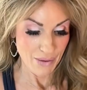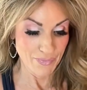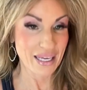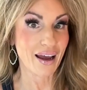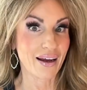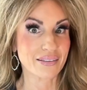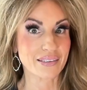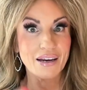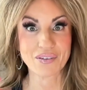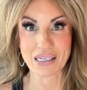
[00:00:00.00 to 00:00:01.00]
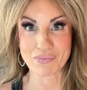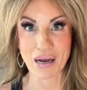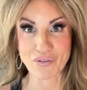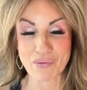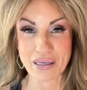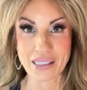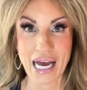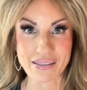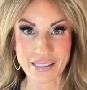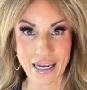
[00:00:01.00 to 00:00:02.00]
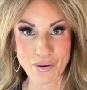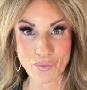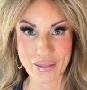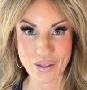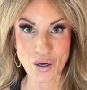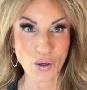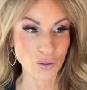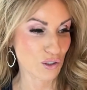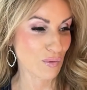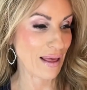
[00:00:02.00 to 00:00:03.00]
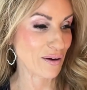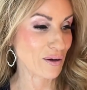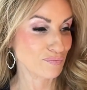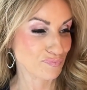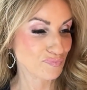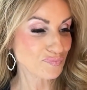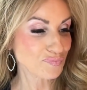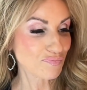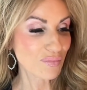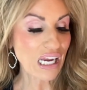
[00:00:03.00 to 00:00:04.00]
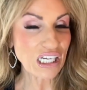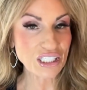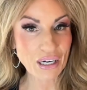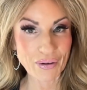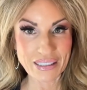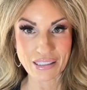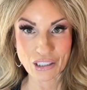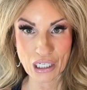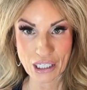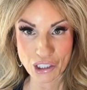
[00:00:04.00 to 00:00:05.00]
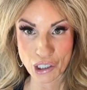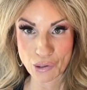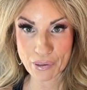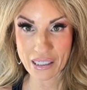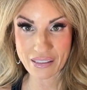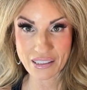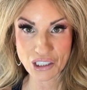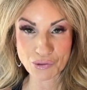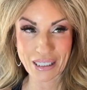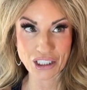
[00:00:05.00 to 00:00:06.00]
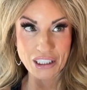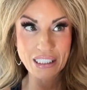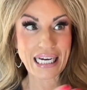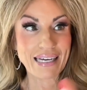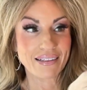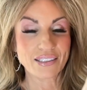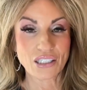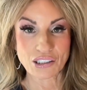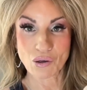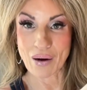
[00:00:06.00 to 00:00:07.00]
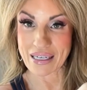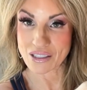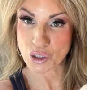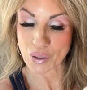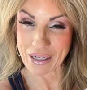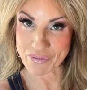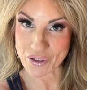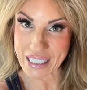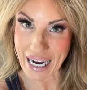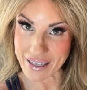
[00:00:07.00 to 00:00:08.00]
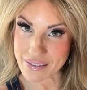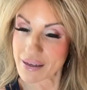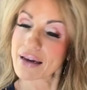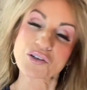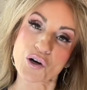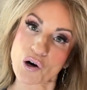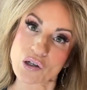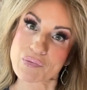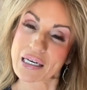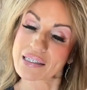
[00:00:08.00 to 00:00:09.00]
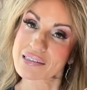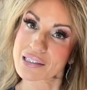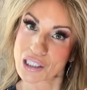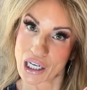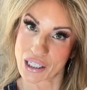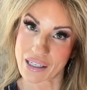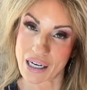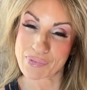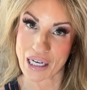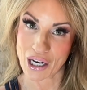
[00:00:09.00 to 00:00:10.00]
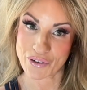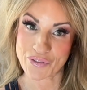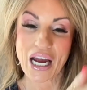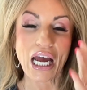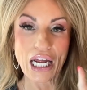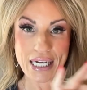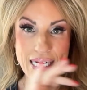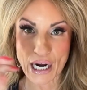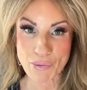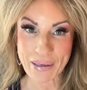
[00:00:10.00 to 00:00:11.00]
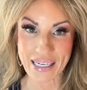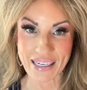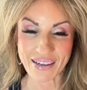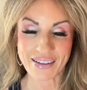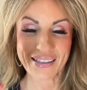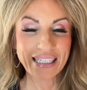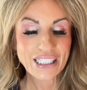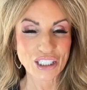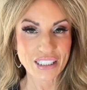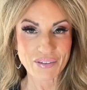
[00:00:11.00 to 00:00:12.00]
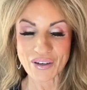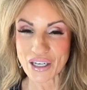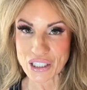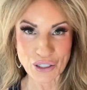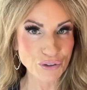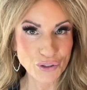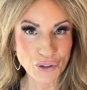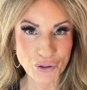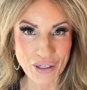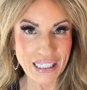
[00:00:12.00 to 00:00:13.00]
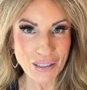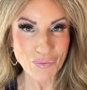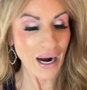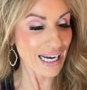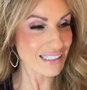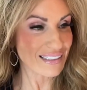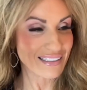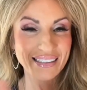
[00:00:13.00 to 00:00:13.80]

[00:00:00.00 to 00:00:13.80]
because of getting back from Alaska with the colder weather. So it's a two-product situation. This is also why it's great for guys and girls because look, observe, no pink, just a very neutral green and white.